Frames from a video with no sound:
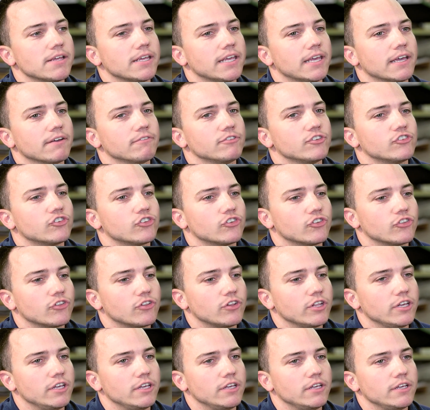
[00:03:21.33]
gives
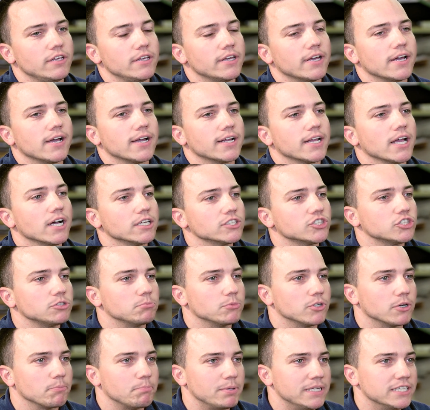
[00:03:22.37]
the
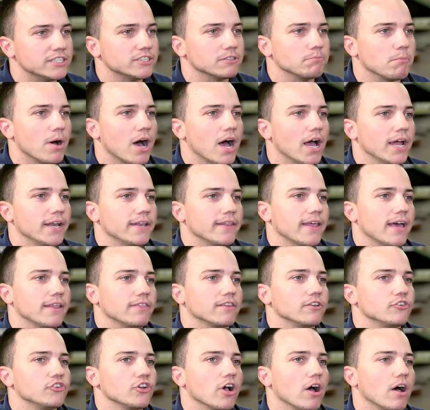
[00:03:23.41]
customer a peace of mind that
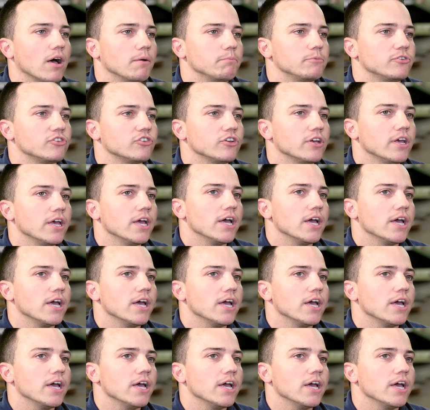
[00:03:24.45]
the jobs,